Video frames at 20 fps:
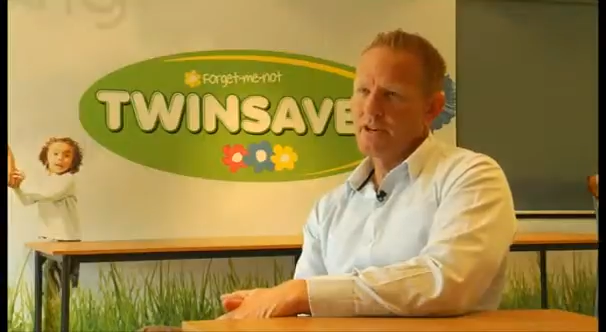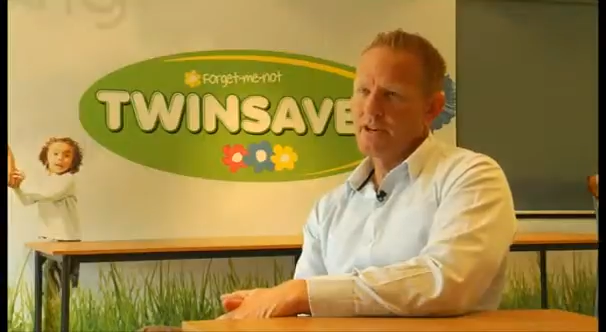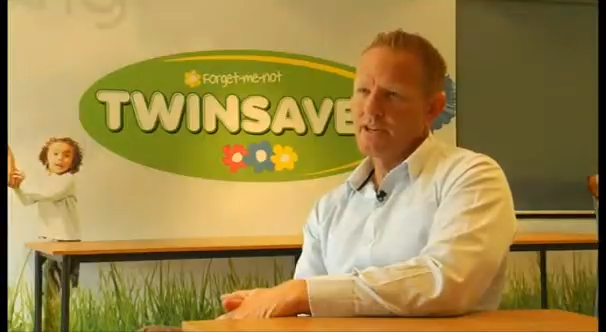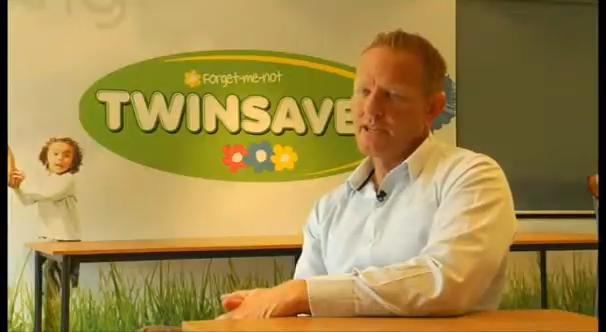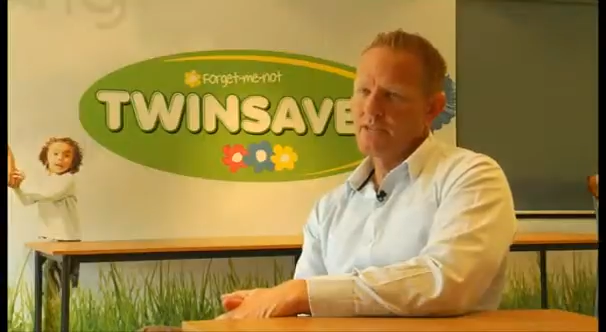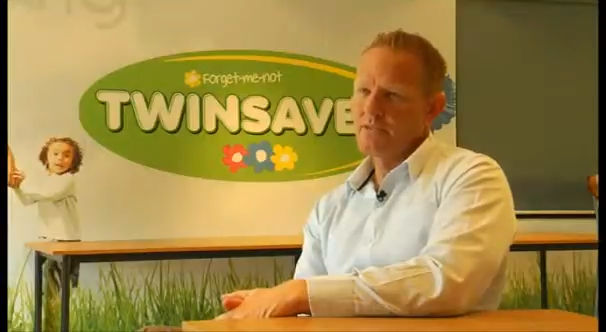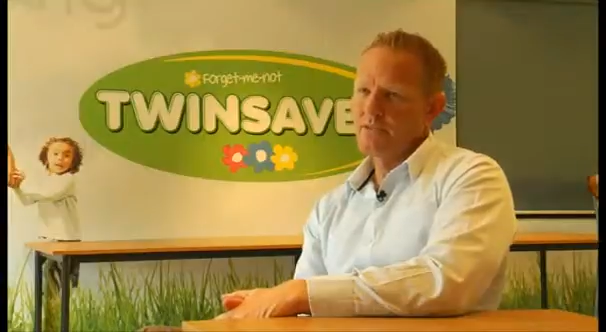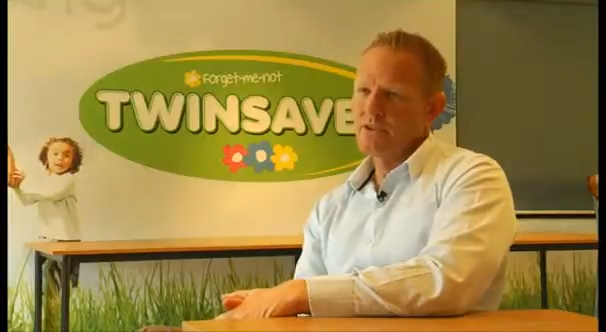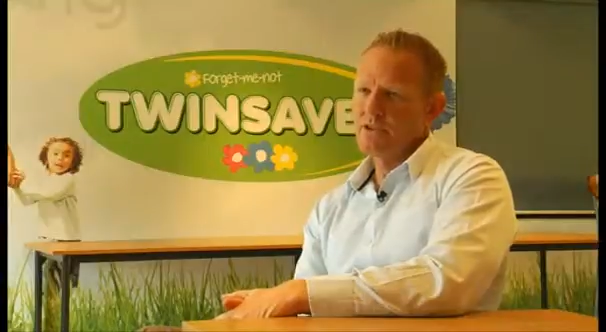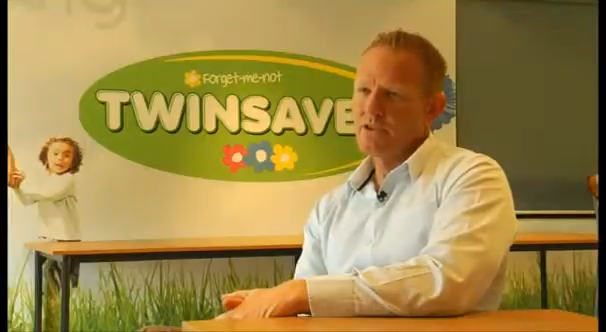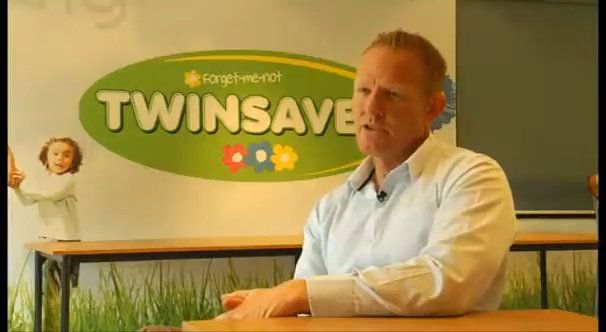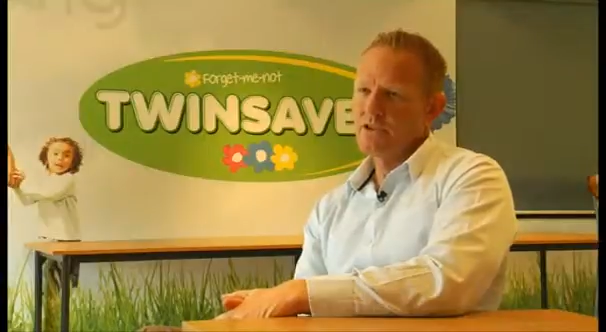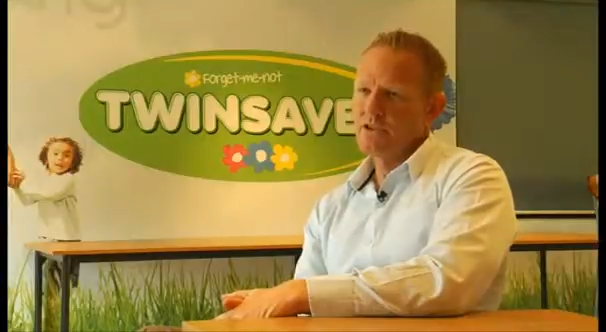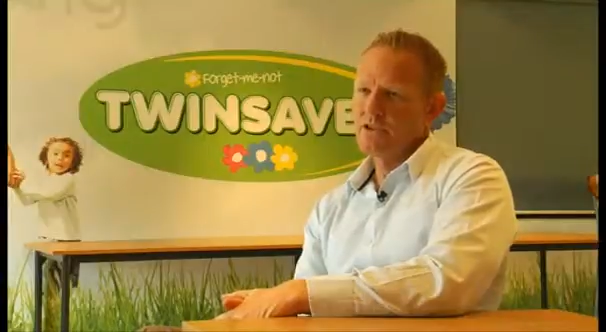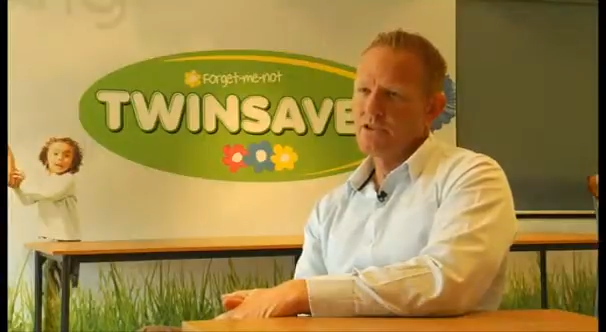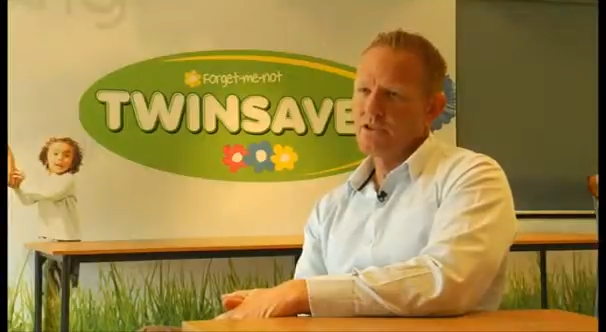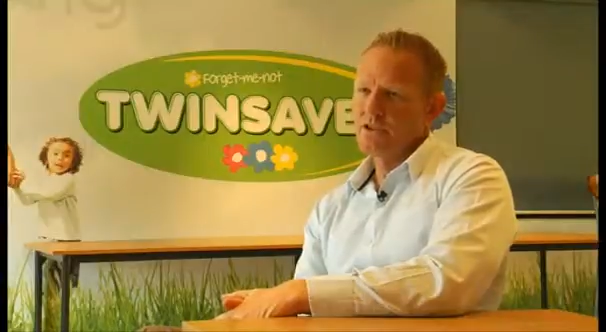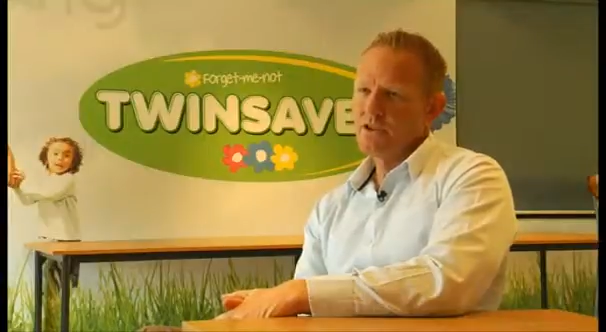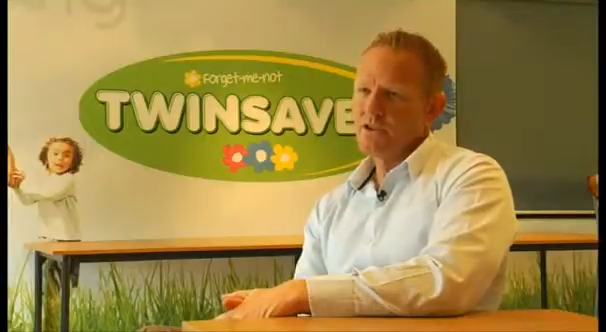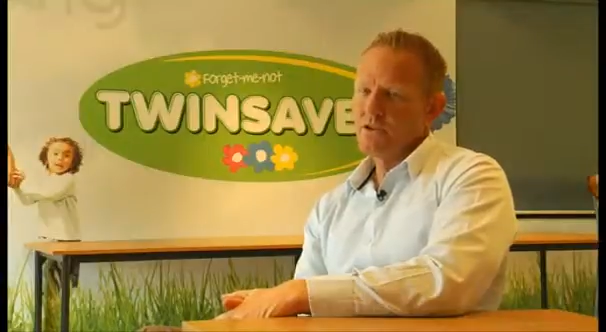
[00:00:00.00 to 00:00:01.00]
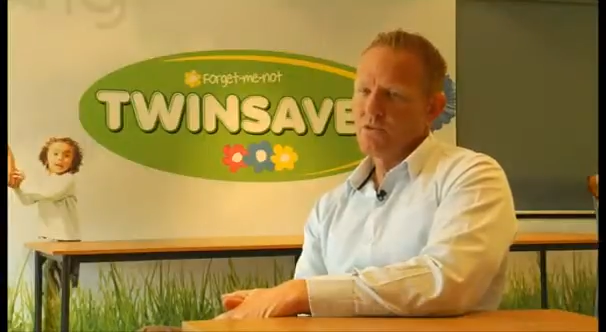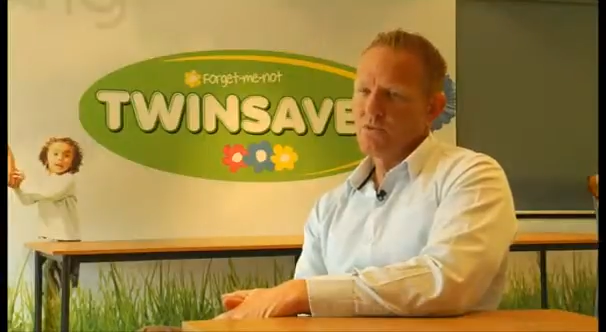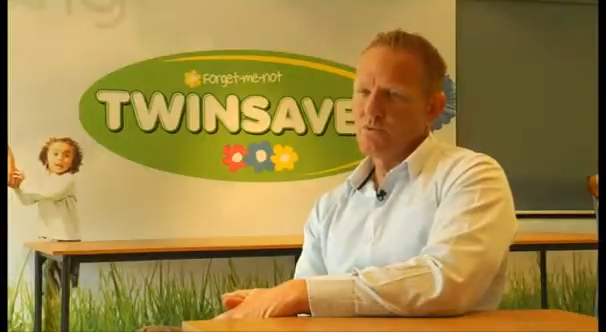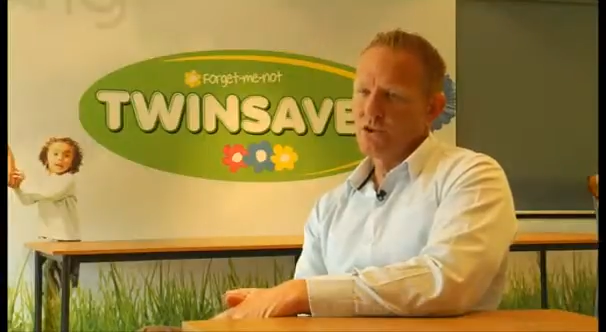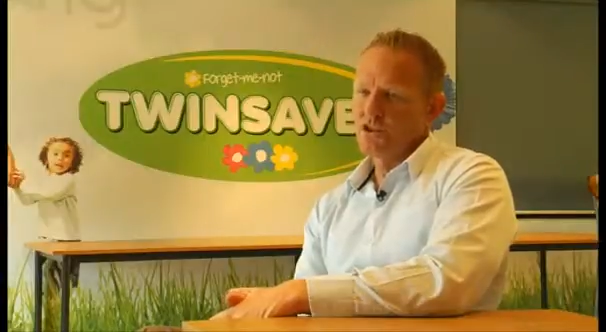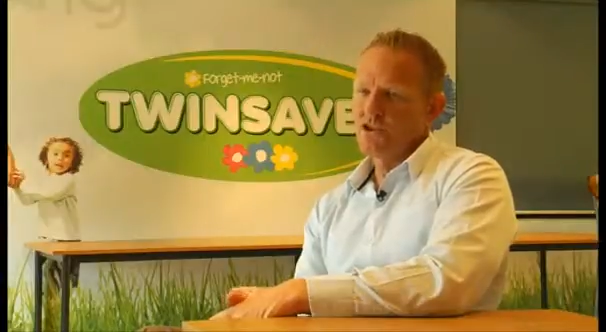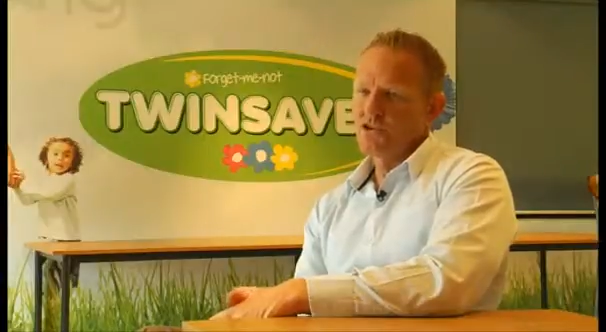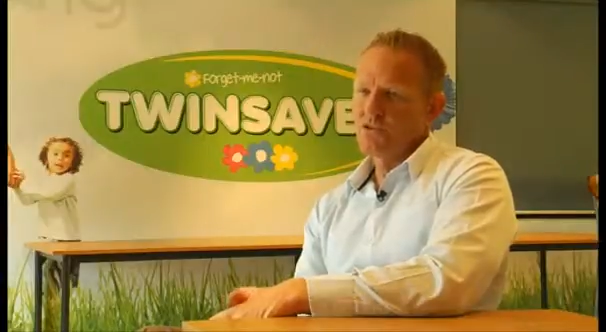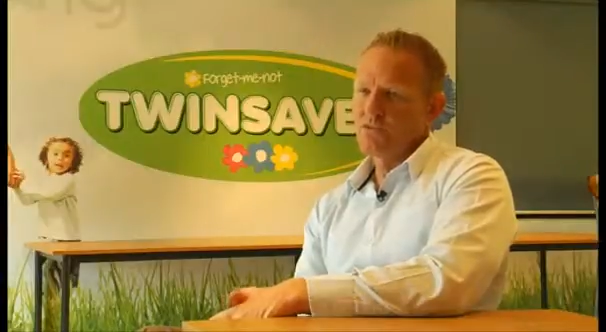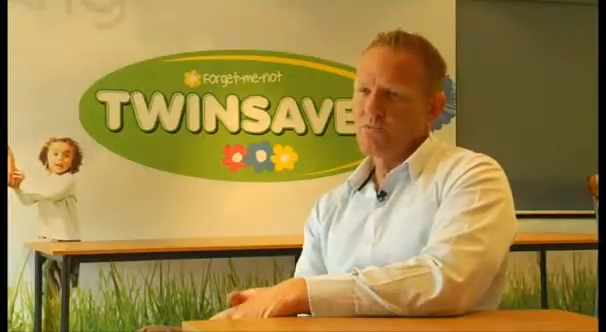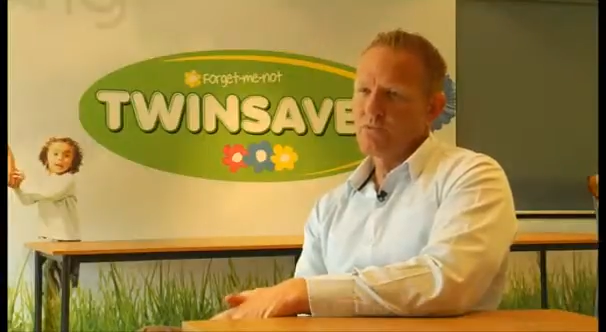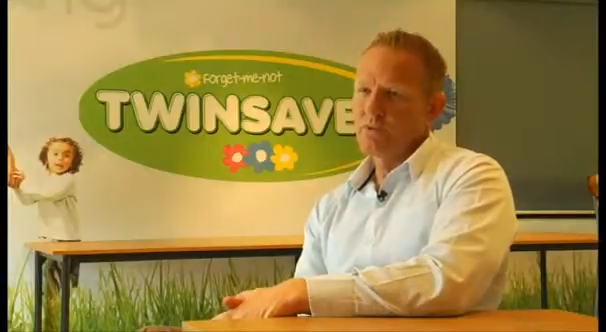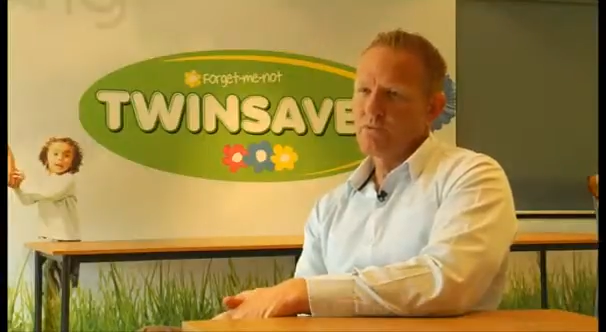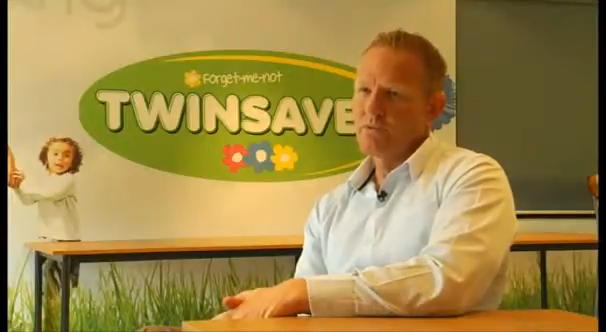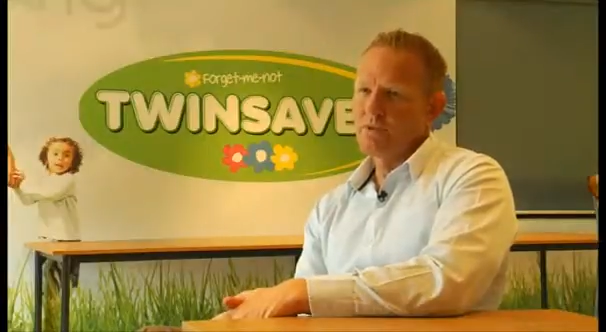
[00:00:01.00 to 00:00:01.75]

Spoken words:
I guess we use washroom when